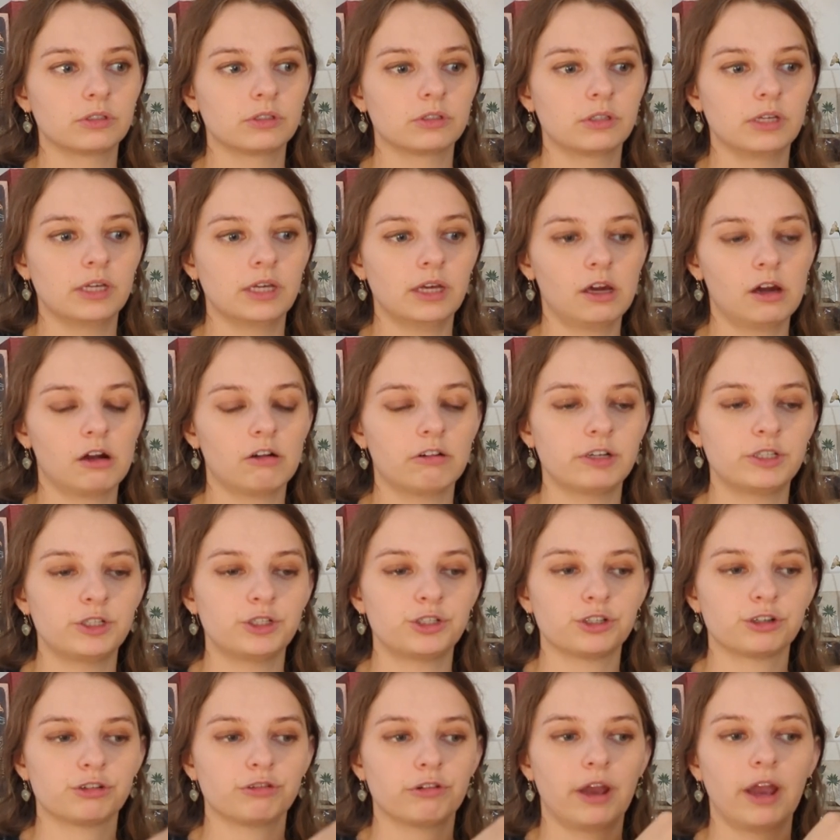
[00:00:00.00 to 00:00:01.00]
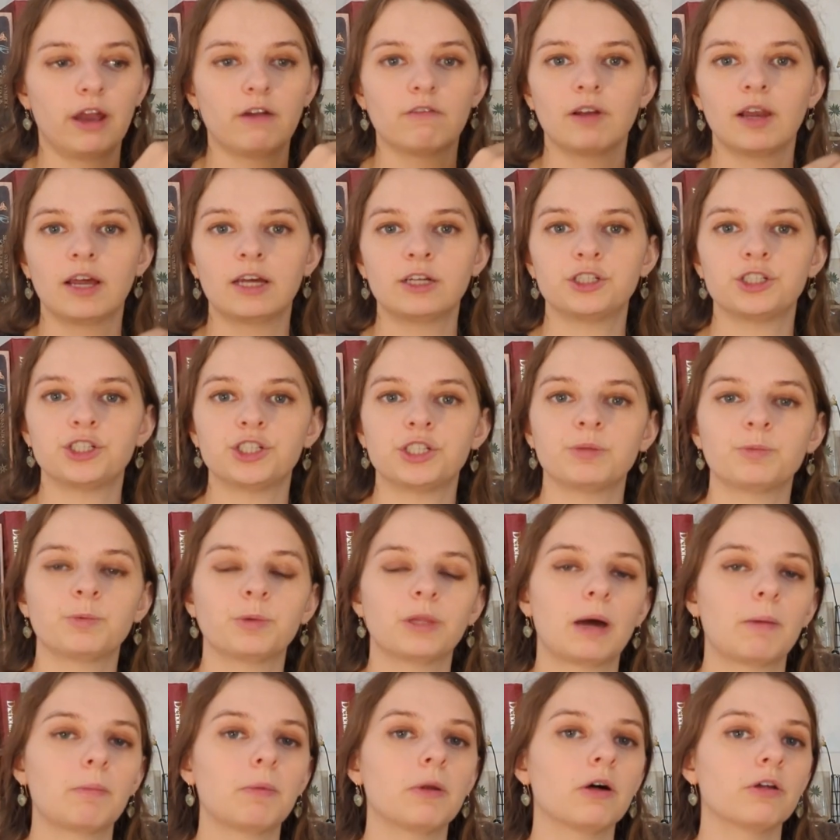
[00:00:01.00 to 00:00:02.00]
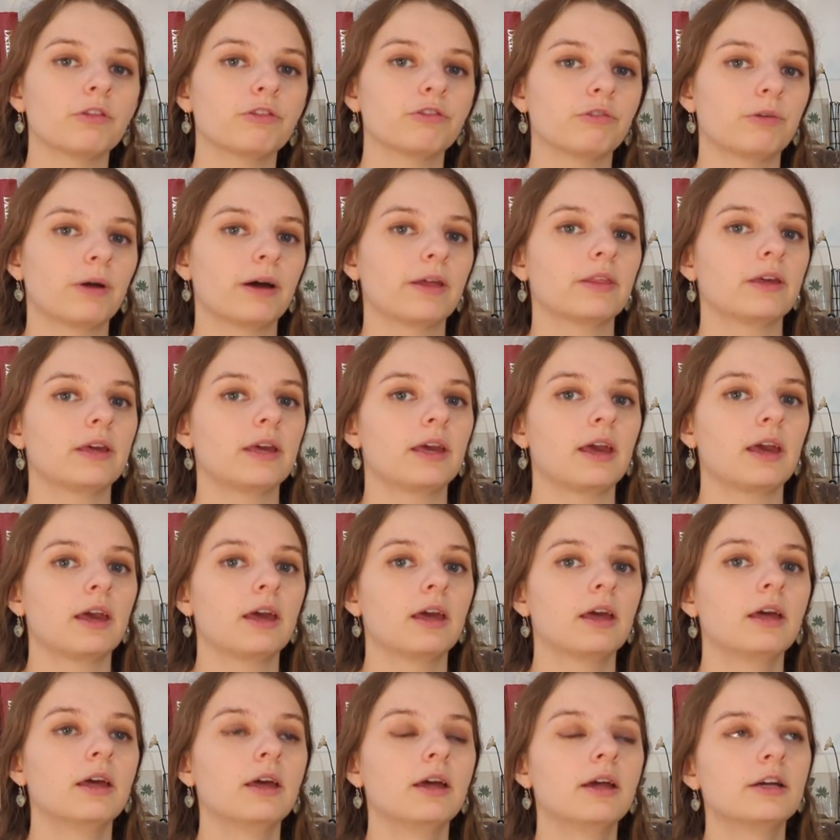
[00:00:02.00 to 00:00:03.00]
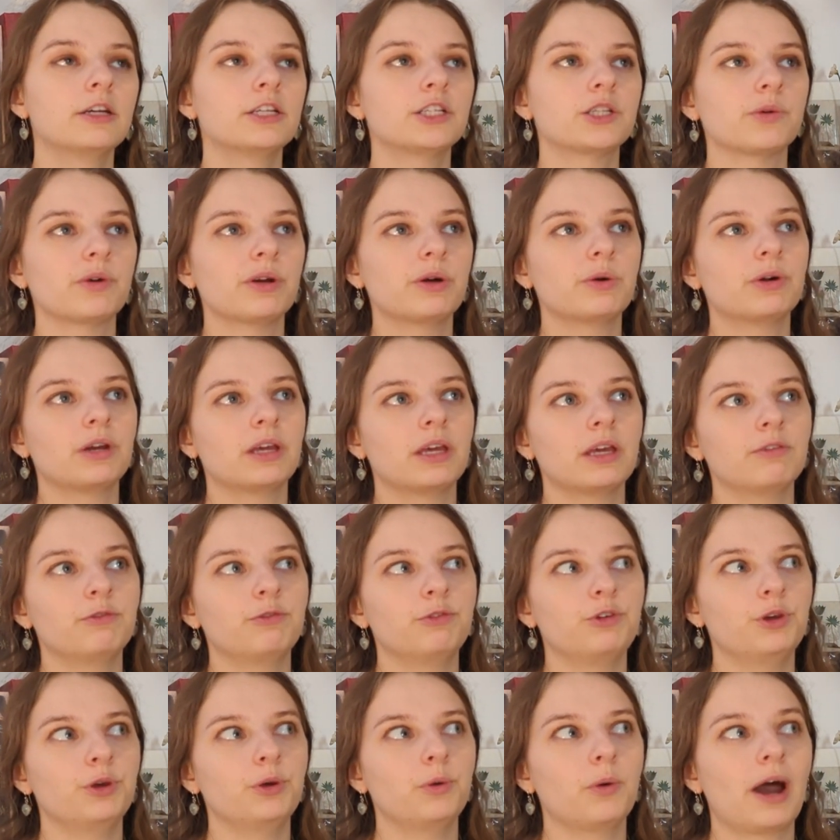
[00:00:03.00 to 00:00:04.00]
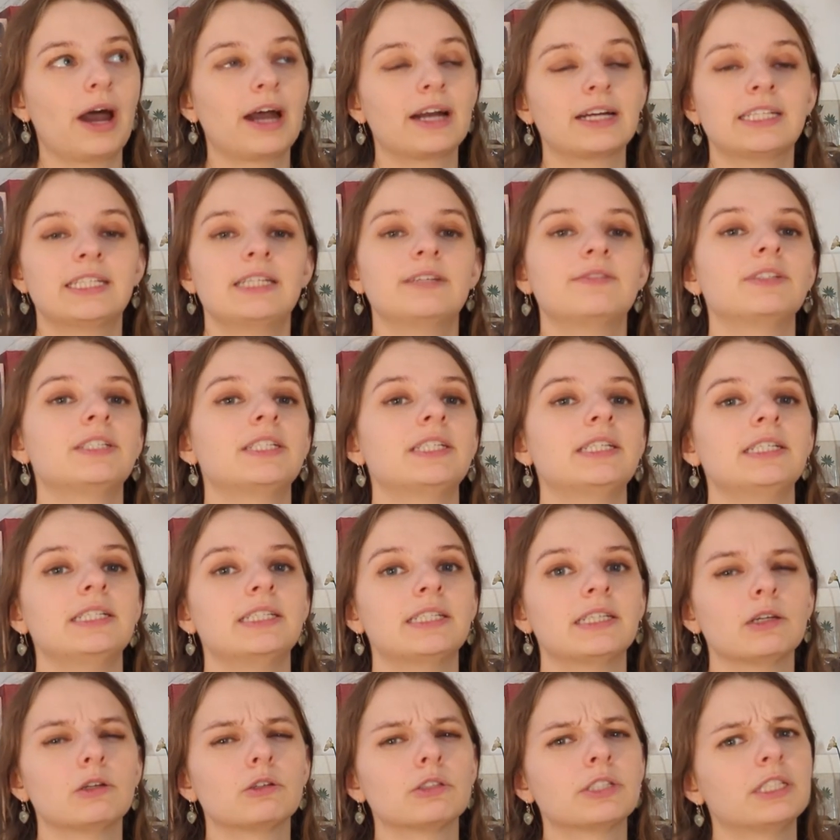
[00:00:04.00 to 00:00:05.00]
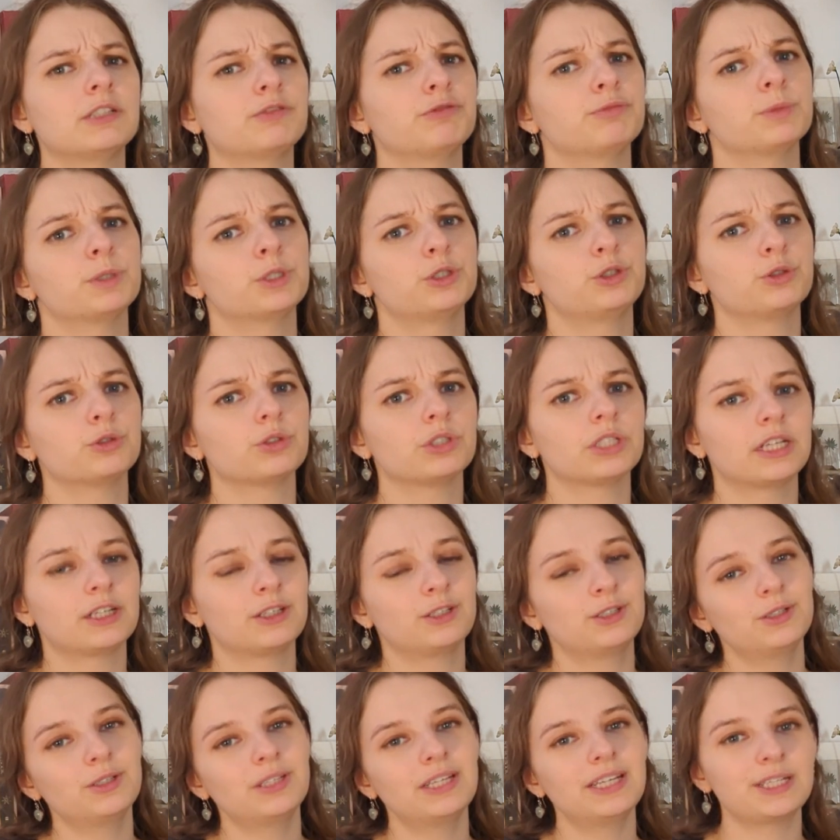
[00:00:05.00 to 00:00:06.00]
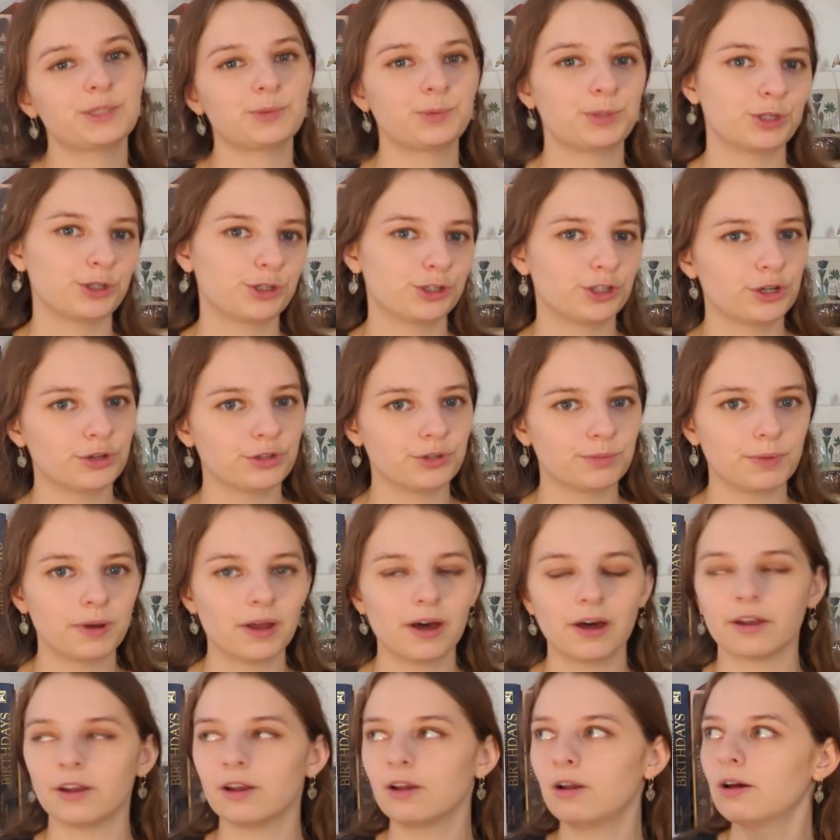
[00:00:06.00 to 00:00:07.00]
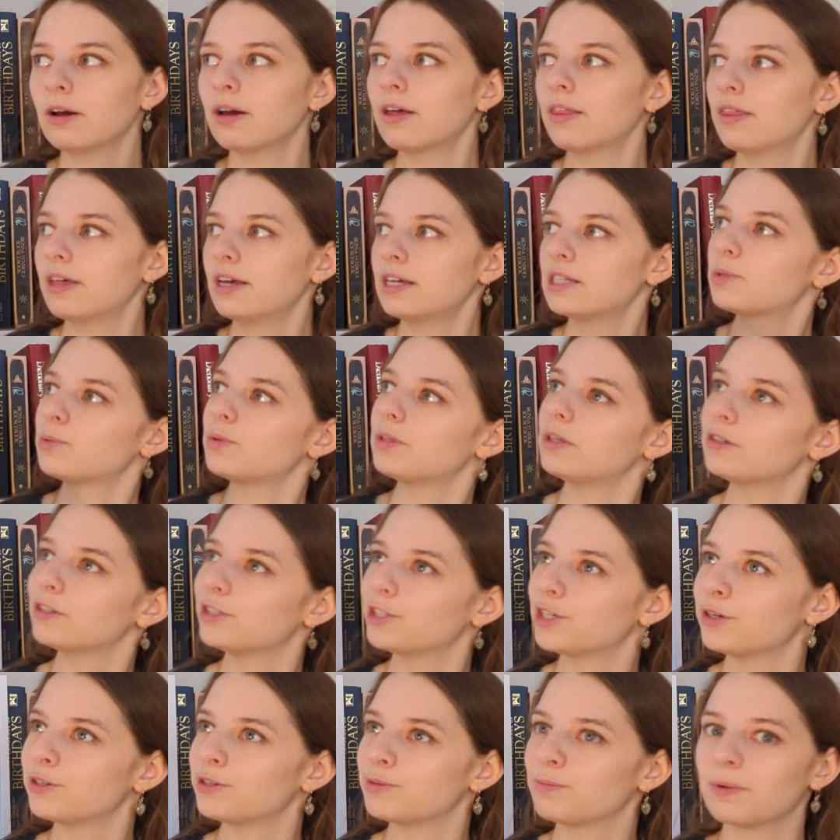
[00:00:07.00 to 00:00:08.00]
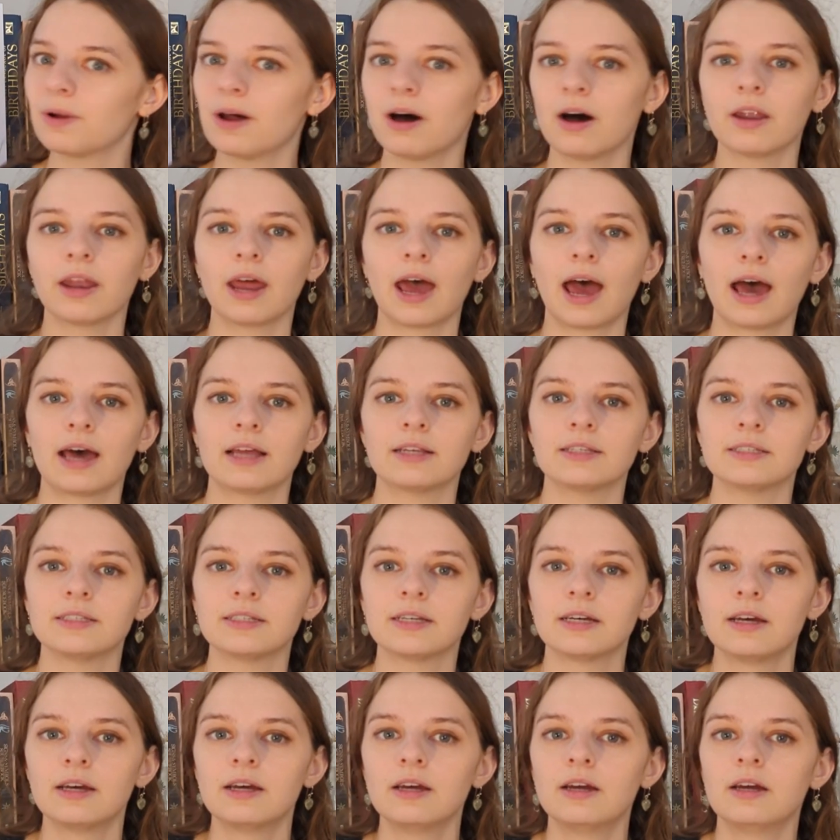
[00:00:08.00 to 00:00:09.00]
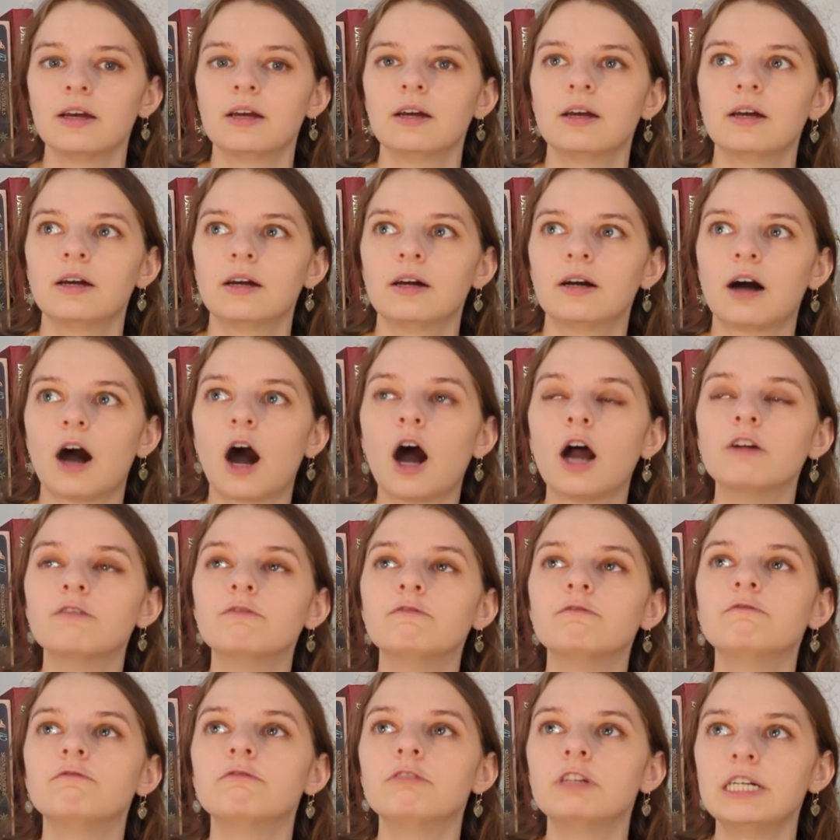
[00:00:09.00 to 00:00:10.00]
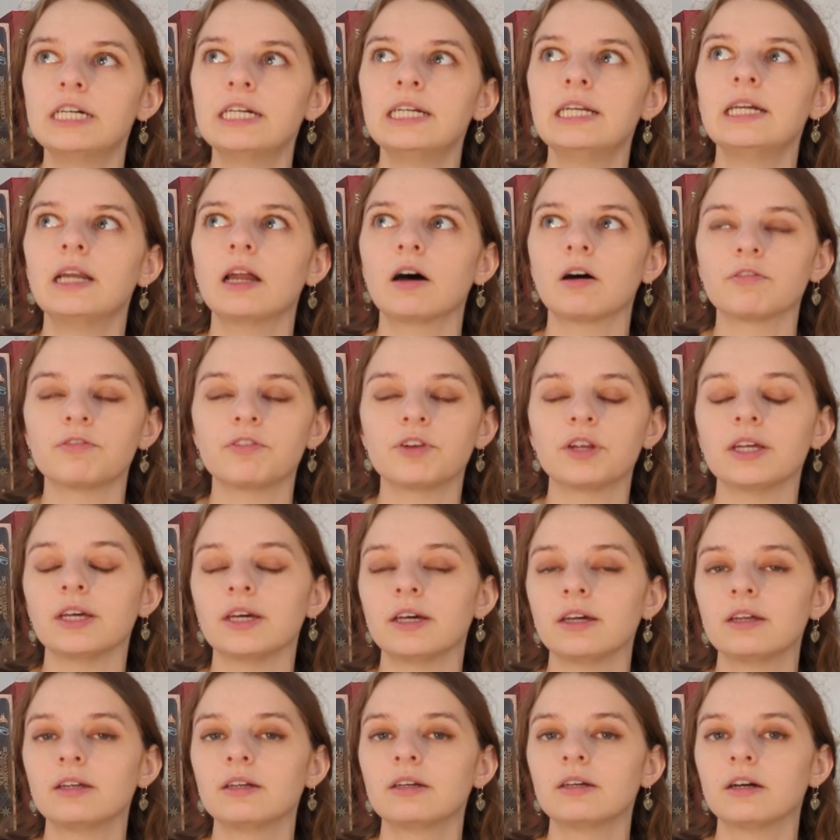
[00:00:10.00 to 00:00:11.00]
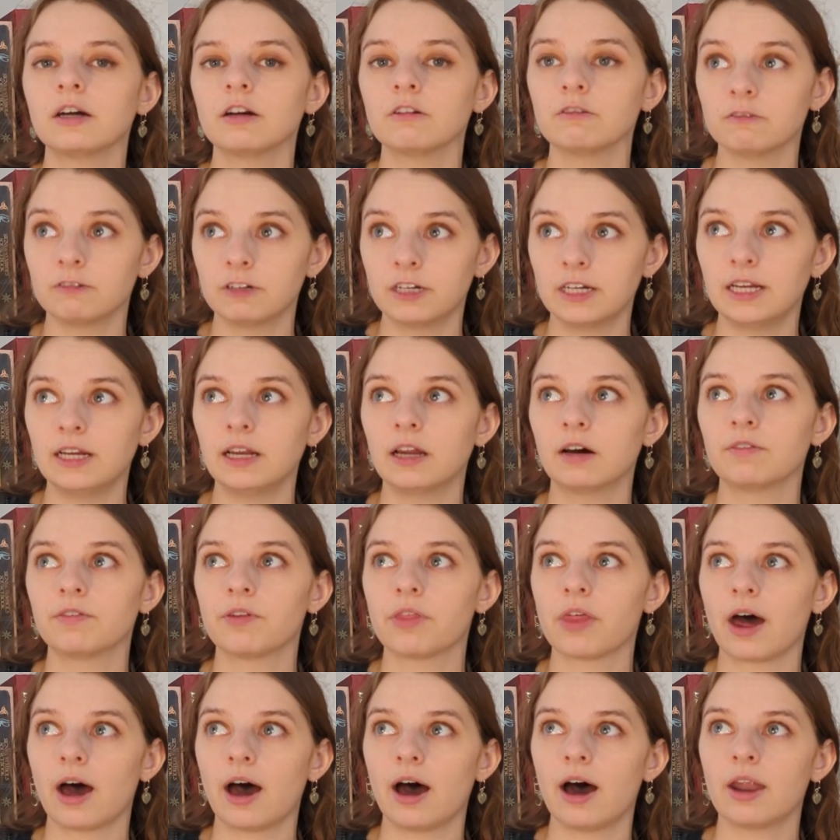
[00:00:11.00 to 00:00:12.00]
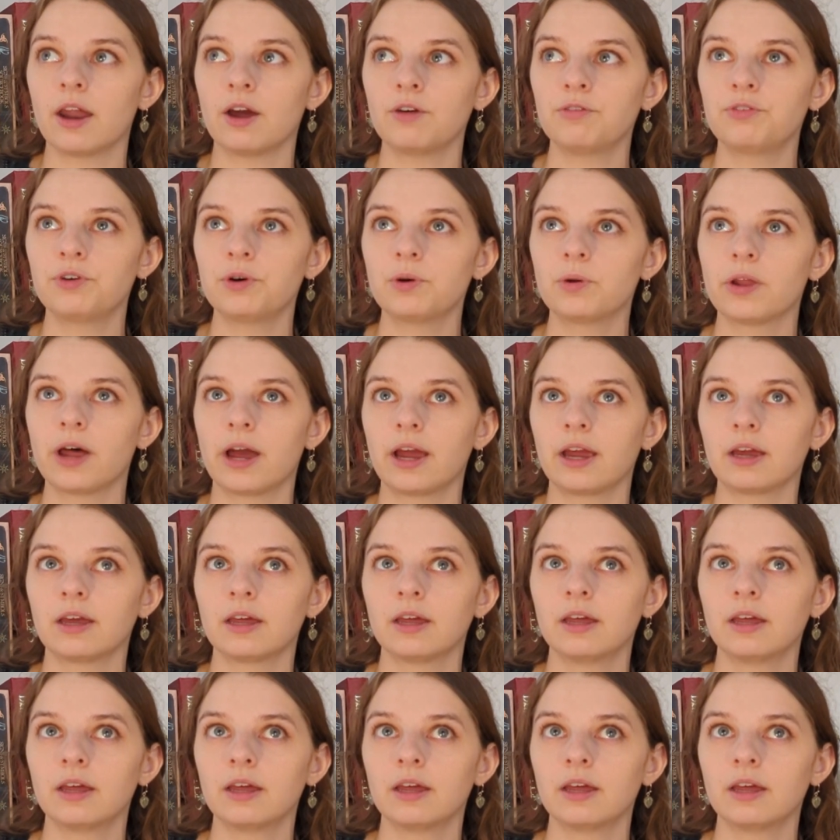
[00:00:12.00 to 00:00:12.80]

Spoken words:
encouraged to create a relationship with that plant throughout the year. So it will give you activities in lots of different modules, like do this with your chosen plant, look at this with your chosen plant, and I really loved it. I really loved that, and I feel like